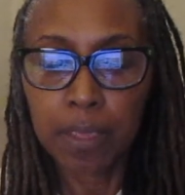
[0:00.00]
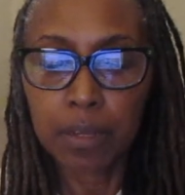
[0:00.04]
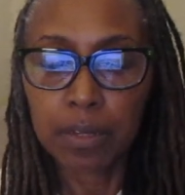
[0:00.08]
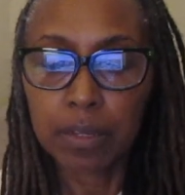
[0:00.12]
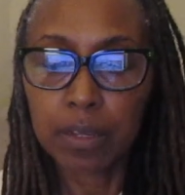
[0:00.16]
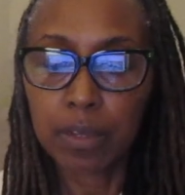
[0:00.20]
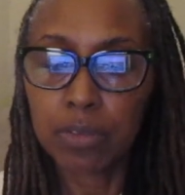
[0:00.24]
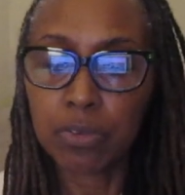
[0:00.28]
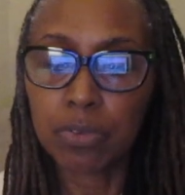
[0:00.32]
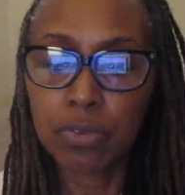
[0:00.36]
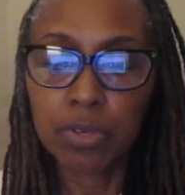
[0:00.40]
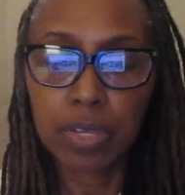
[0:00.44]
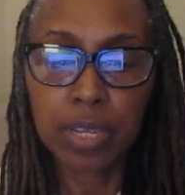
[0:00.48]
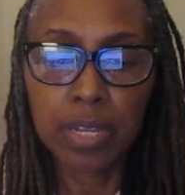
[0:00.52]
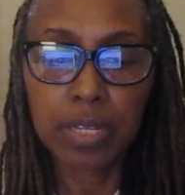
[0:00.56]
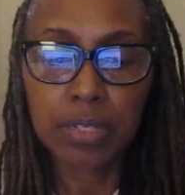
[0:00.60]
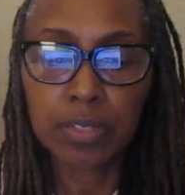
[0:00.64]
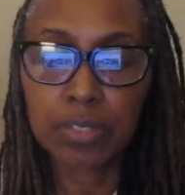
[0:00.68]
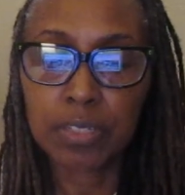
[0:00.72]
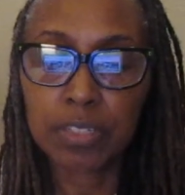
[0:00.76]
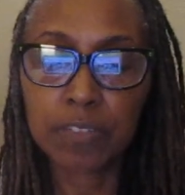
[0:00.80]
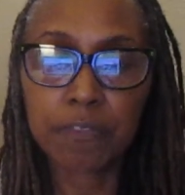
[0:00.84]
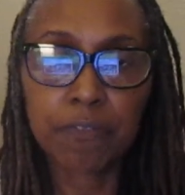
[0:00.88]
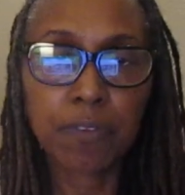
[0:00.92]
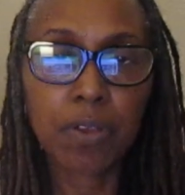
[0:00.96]
Now, you can't
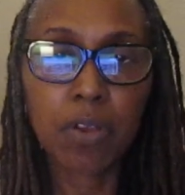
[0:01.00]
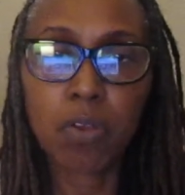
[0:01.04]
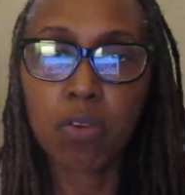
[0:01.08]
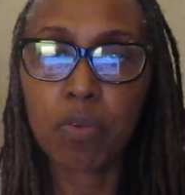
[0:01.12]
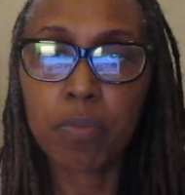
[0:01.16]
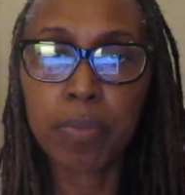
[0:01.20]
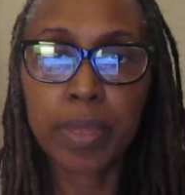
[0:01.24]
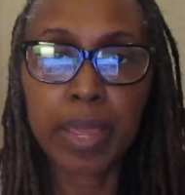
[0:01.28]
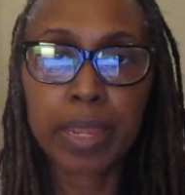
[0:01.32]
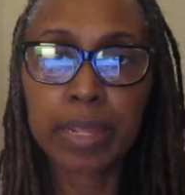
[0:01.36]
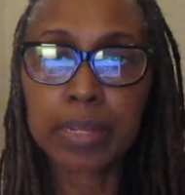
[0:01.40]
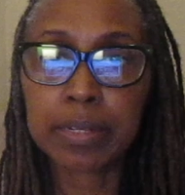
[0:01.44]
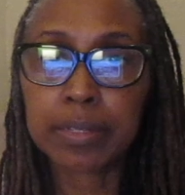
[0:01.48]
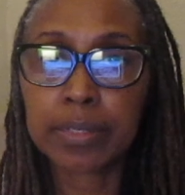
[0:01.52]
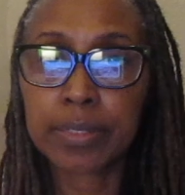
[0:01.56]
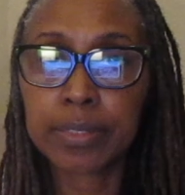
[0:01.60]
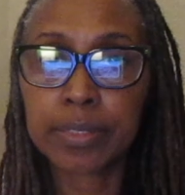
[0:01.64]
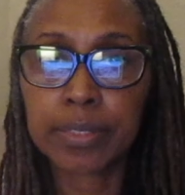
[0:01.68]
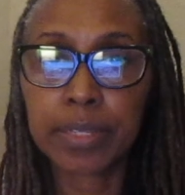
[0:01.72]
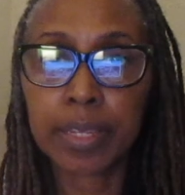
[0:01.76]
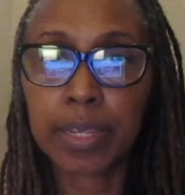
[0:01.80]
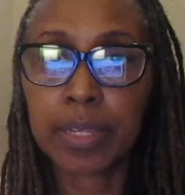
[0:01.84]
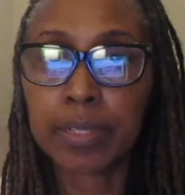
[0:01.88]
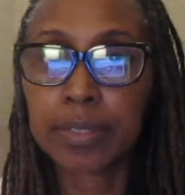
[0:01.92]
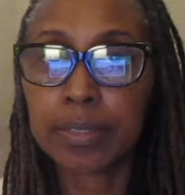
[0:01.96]
just fall back into
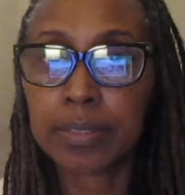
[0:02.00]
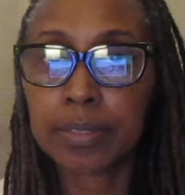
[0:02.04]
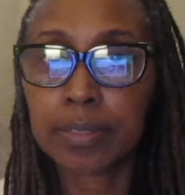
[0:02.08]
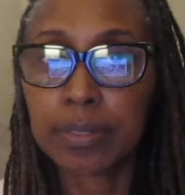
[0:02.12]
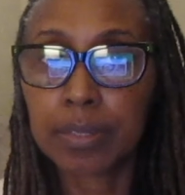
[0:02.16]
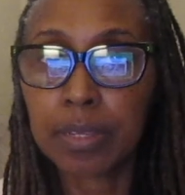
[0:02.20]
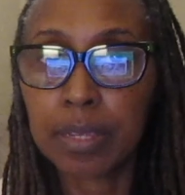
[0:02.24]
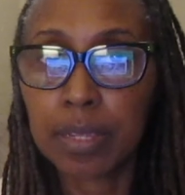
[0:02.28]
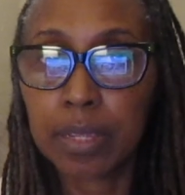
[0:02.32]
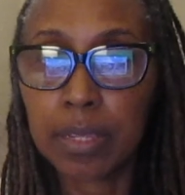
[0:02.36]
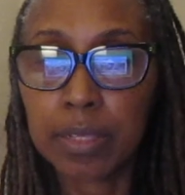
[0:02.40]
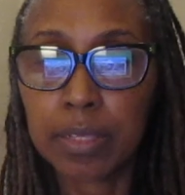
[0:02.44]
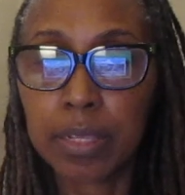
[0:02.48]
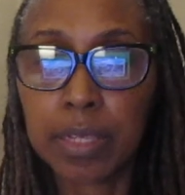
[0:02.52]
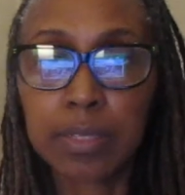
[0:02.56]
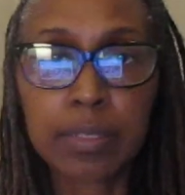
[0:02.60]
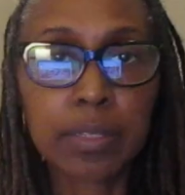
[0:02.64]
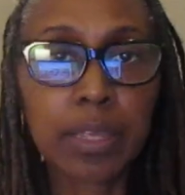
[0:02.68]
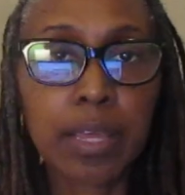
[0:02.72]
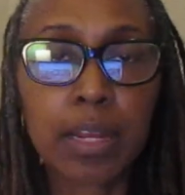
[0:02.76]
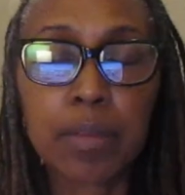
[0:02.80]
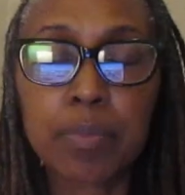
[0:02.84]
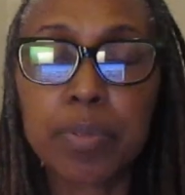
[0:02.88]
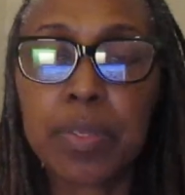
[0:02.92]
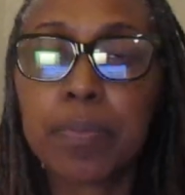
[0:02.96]
sex. That's
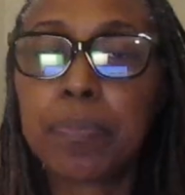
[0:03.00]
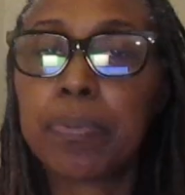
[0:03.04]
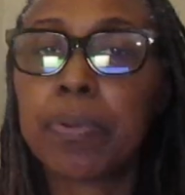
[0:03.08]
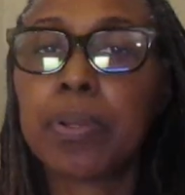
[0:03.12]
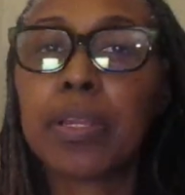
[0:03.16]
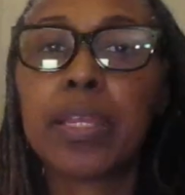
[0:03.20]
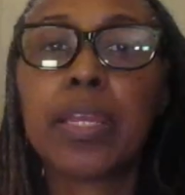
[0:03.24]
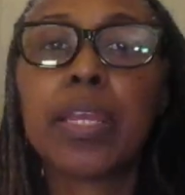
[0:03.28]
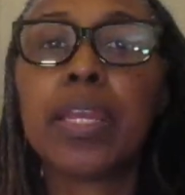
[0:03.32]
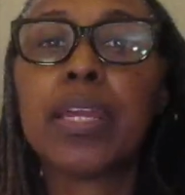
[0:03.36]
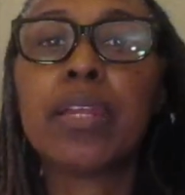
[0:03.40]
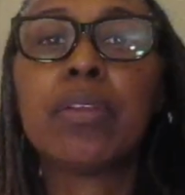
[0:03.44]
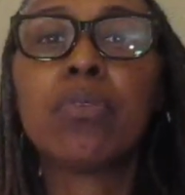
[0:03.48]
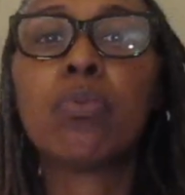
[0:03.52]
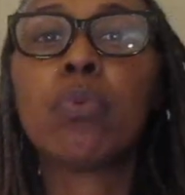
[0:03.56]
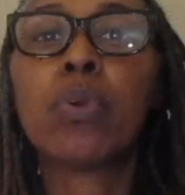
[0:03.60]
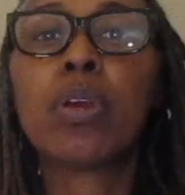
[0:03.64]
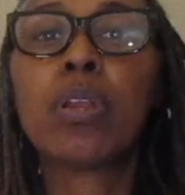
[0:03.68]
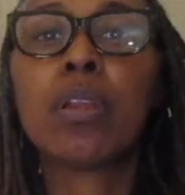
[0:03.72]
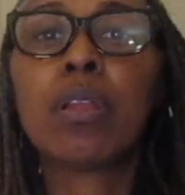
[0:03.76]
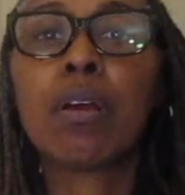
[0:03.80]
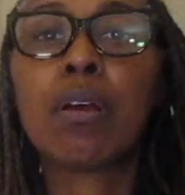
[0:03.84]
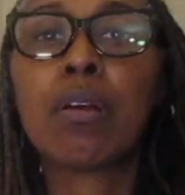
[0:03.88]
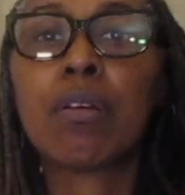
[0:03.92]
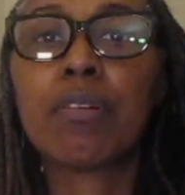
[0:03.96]
got to be planned
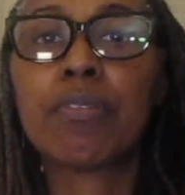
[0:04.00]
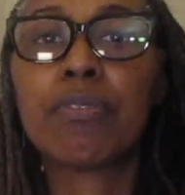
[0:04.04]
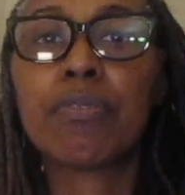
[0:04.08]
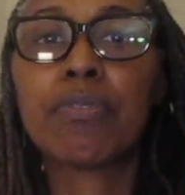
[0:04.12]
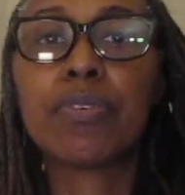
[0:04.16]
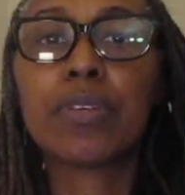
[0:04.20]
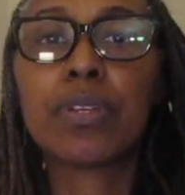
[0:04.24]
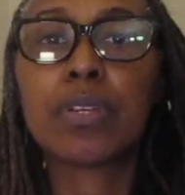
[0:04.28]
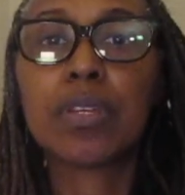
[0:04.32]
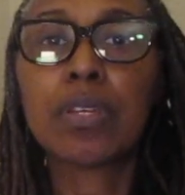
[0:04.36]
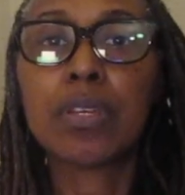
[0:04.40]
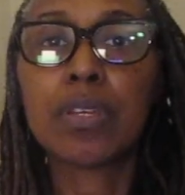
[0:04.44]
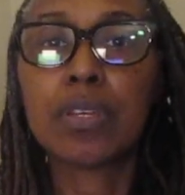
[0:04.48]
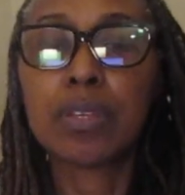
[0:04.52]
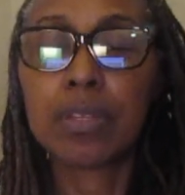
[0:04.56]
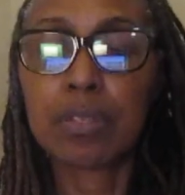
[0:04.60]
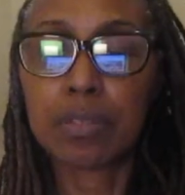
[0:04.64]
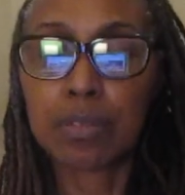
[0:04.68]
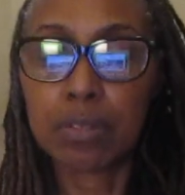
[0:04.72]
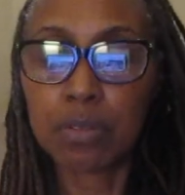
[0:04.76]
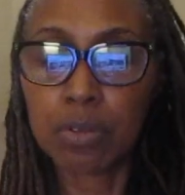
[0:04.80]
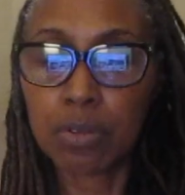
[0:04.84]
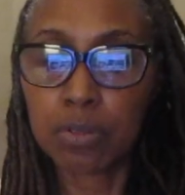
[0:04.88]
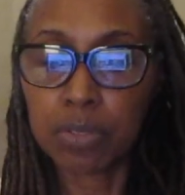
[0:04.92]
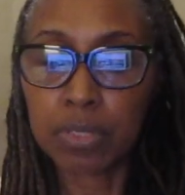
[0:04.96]
well off.
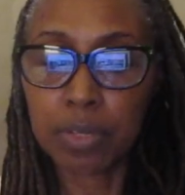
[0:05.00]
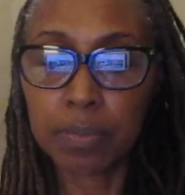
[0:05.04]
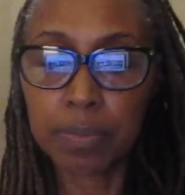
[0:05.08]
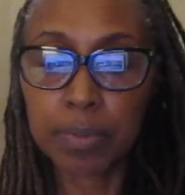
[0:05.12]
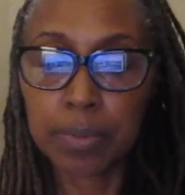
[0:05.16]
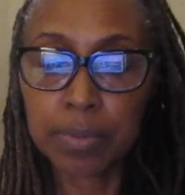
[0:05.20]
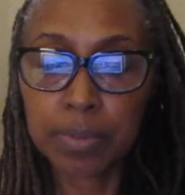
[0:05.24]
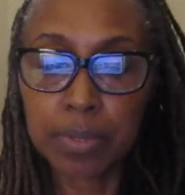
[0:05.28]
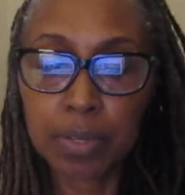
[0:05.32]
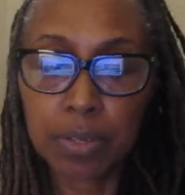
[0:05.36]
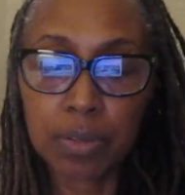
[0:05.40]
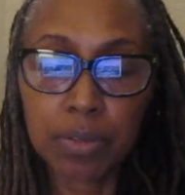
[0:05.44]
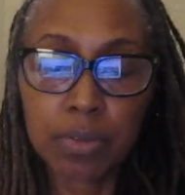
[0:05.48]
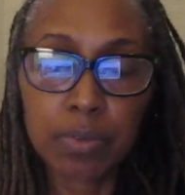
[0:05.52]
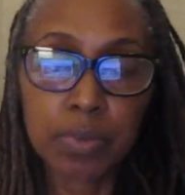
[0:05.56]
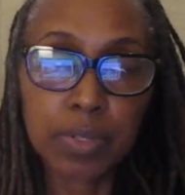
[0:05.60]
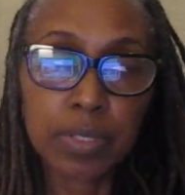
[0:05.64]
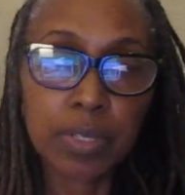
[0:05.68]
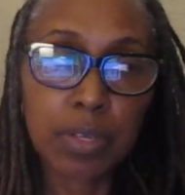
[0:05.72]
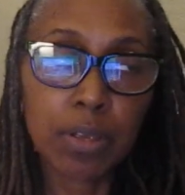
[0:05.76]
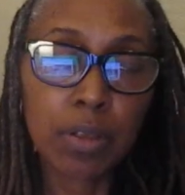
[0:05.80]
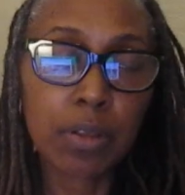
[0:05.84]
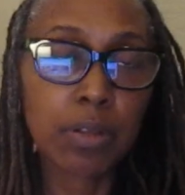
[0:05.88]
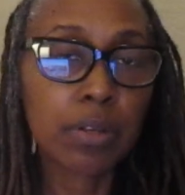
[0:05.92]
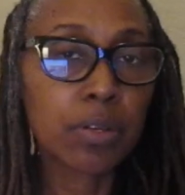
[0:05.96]
You know, some people say, oh,
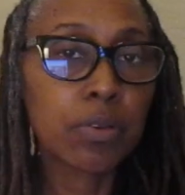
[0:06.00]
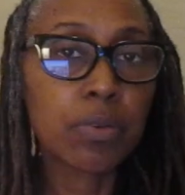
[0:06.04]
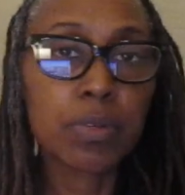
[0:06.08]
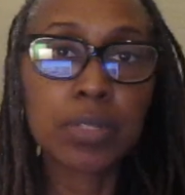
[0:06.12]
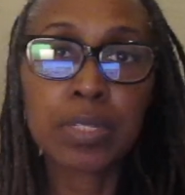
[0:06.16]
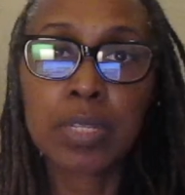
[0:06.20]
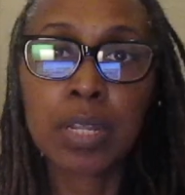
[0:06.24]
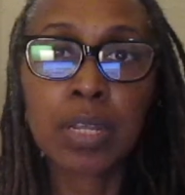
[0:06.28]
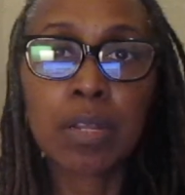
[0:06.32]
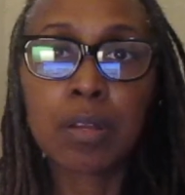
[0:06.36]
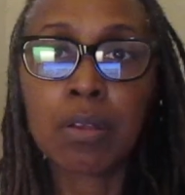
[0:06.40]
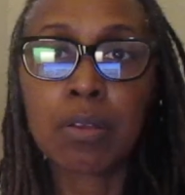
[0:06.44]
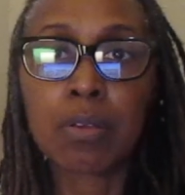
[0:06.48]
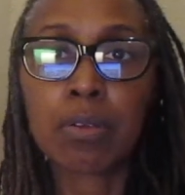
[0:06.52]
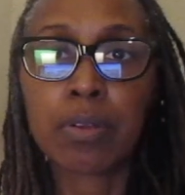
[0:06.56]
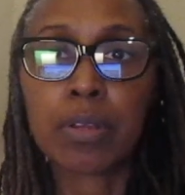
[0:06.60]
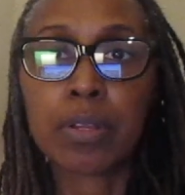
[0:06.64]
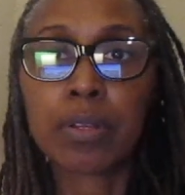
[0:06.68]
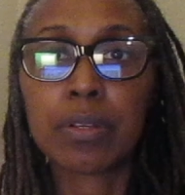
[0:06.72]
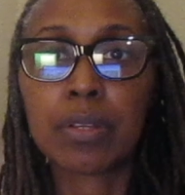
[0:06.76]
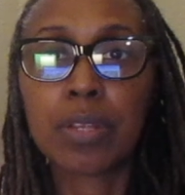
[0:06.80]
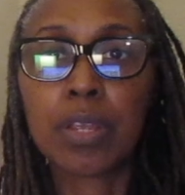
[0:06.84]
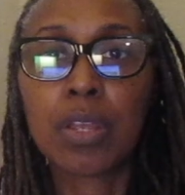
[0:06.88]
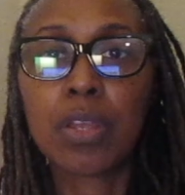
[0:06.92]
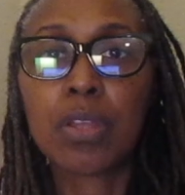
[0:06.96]
it's hard. No, it's not hard.